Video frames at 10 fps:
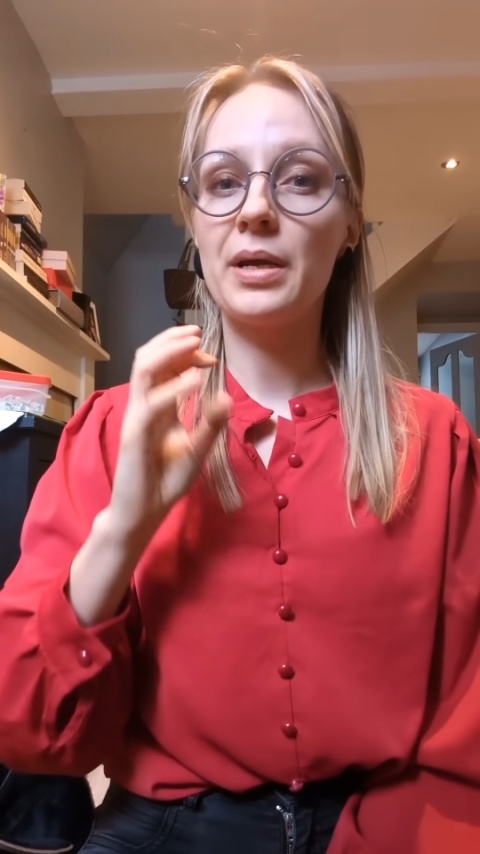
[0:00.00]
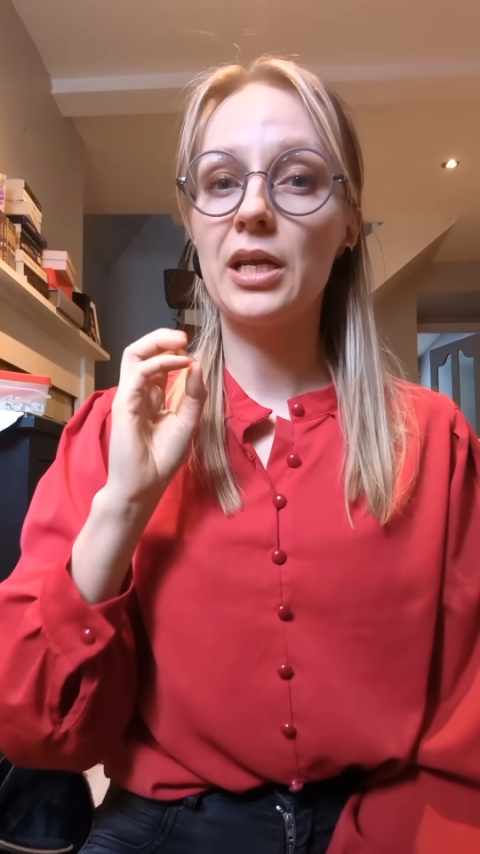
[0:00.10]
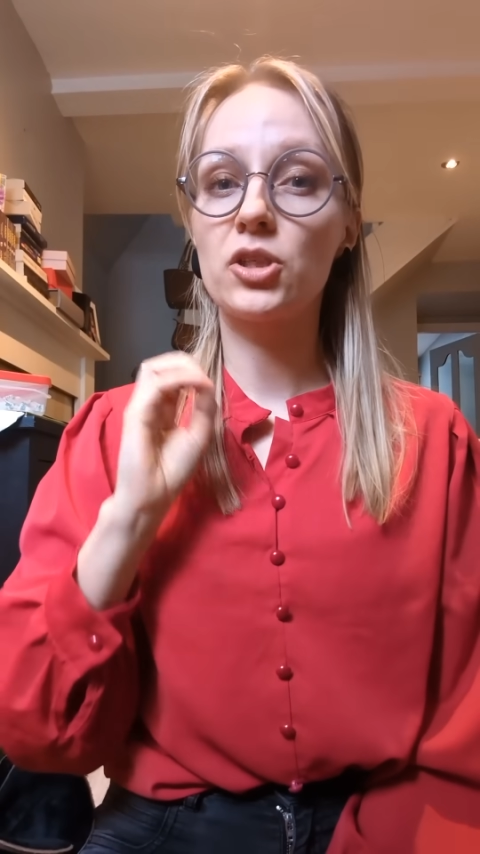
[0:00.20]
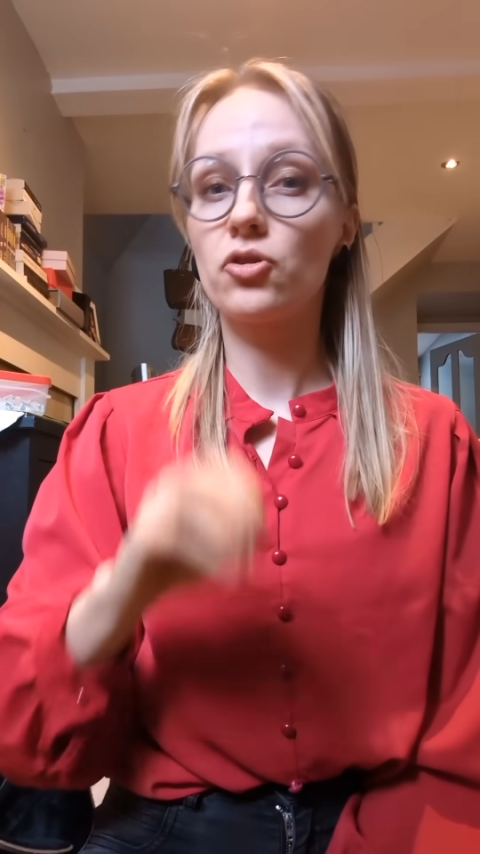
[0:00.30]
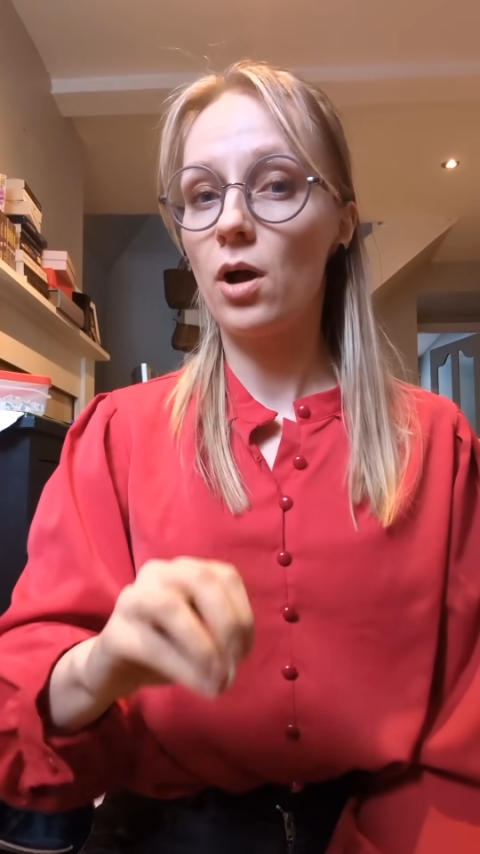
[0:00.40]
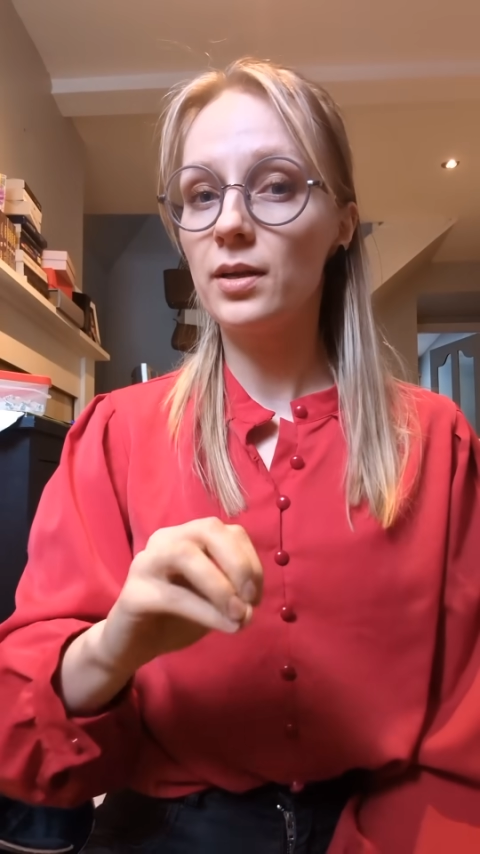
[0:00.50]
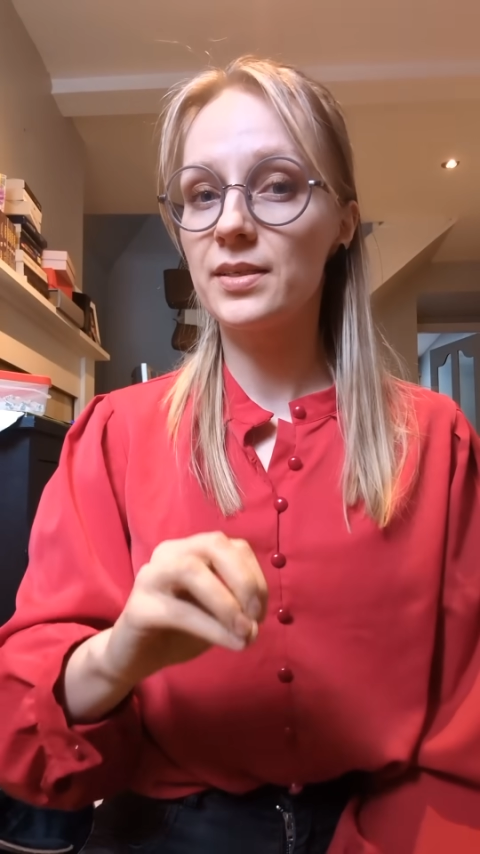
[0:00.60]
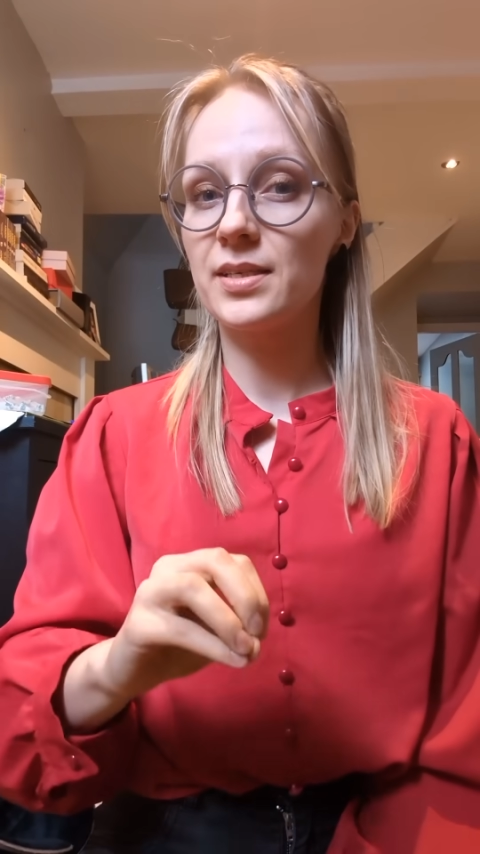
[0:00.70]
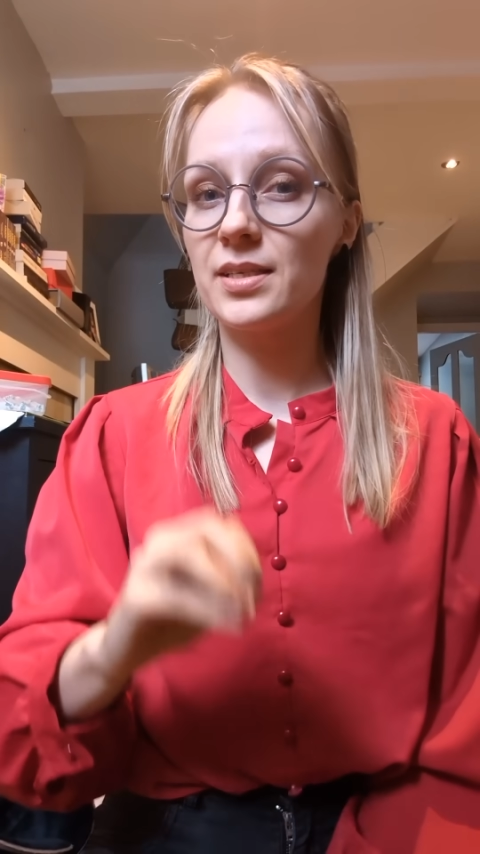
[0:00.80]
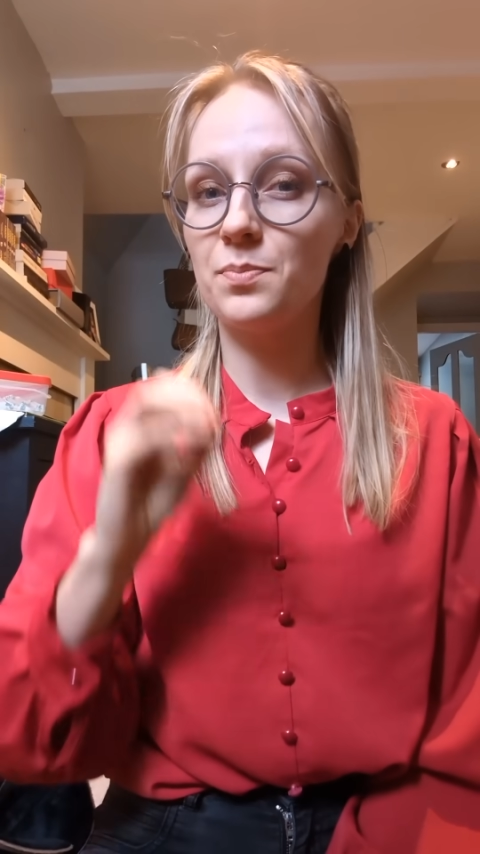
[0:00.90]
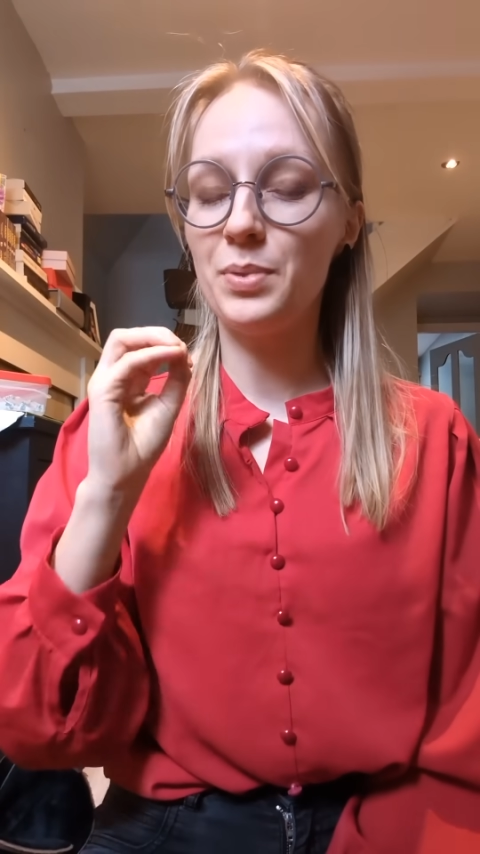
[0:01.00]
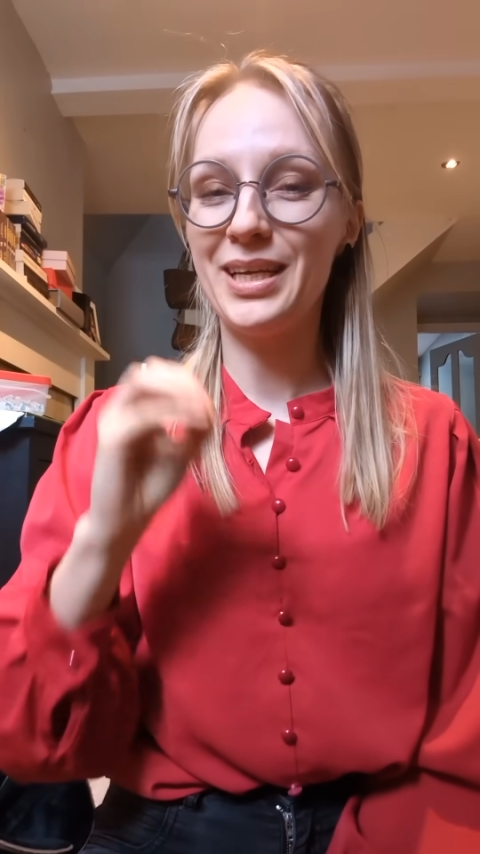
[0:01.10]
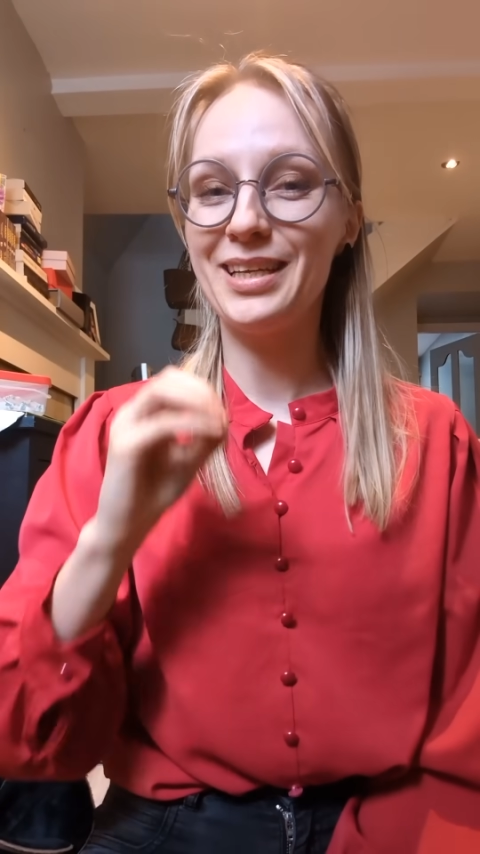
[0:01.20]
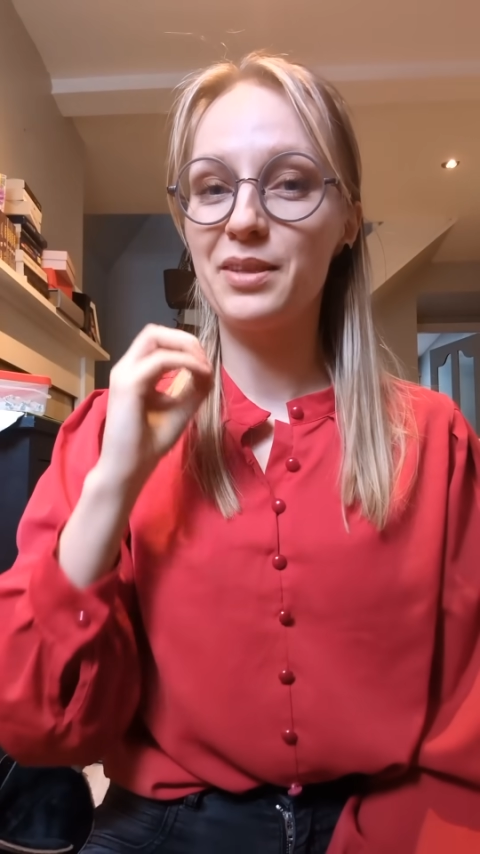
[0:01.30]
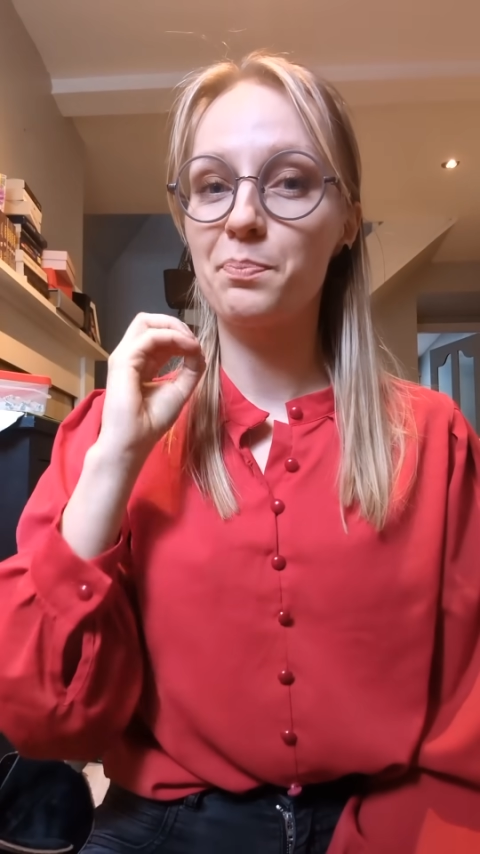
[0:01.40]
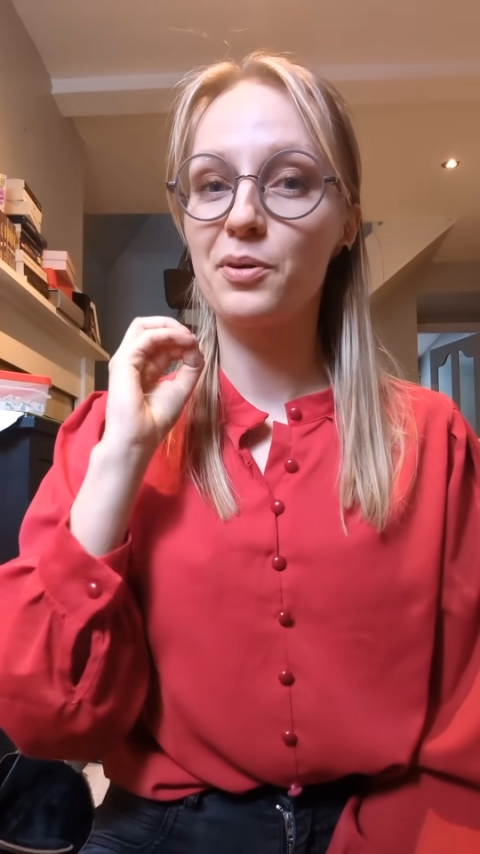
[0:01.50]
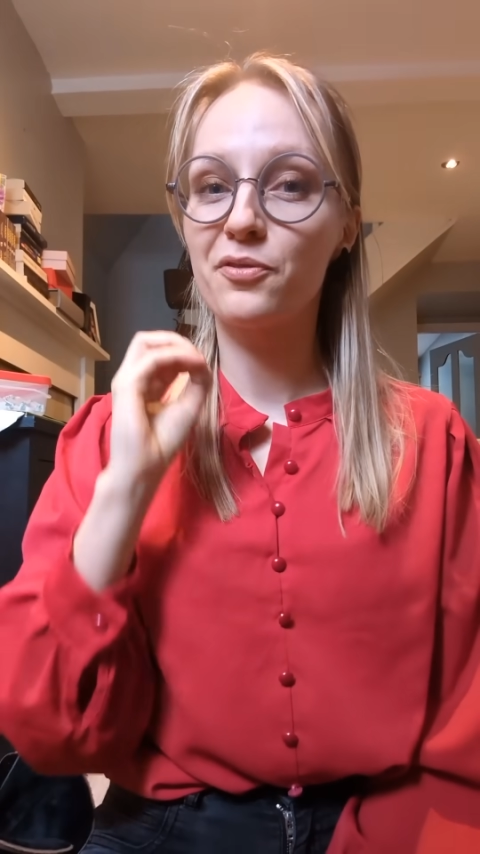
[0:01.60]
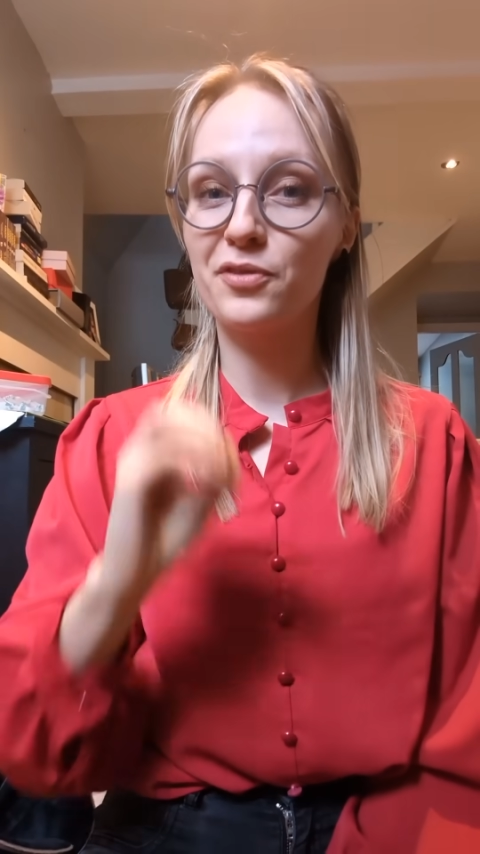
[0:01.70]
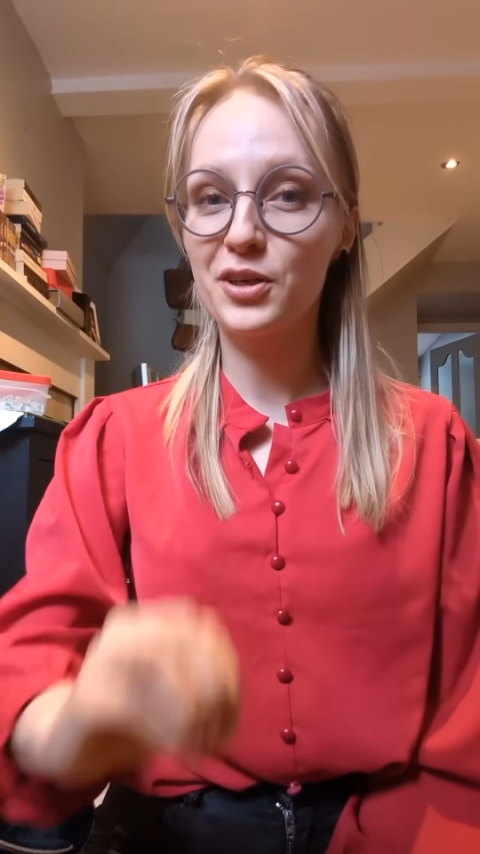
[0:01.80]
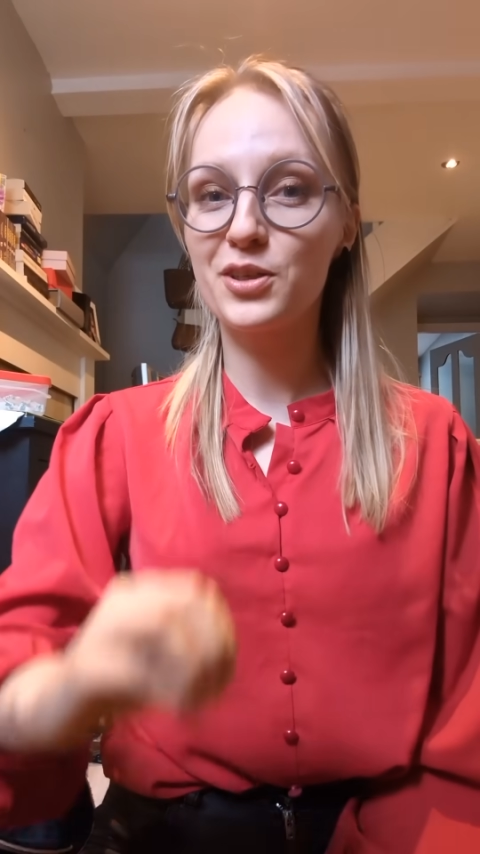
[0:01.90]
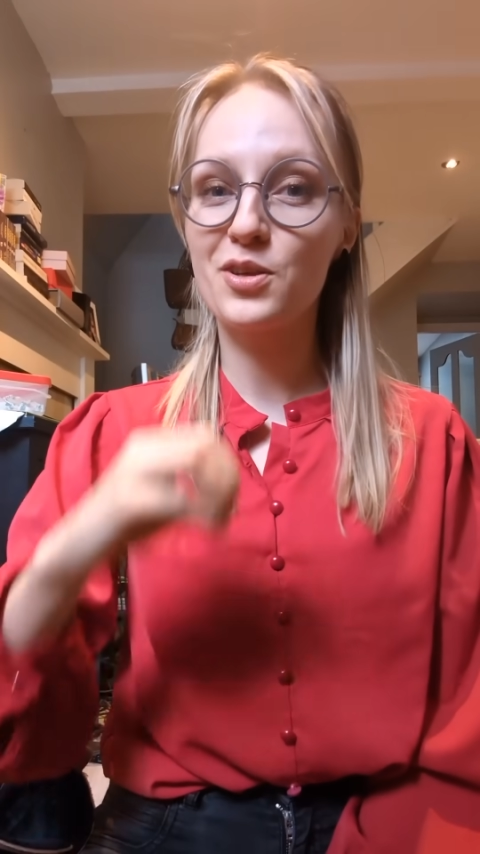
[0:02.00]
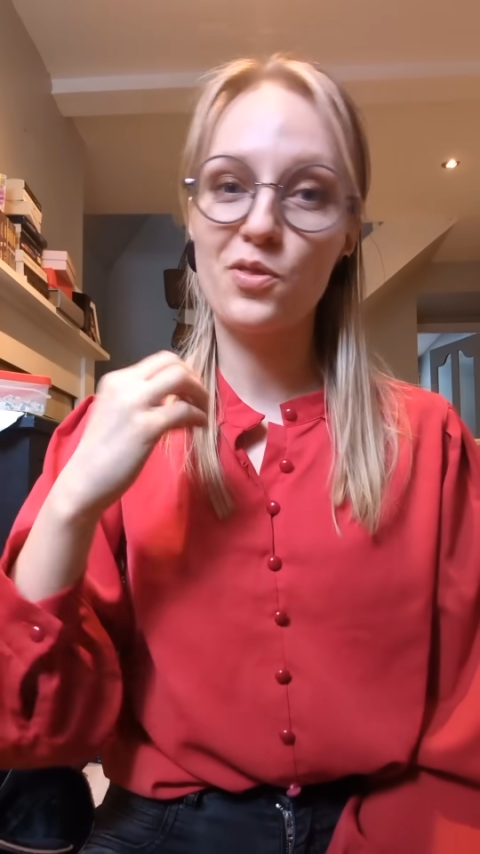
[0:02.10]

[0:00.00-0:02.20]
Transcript: electrolysis being the preferred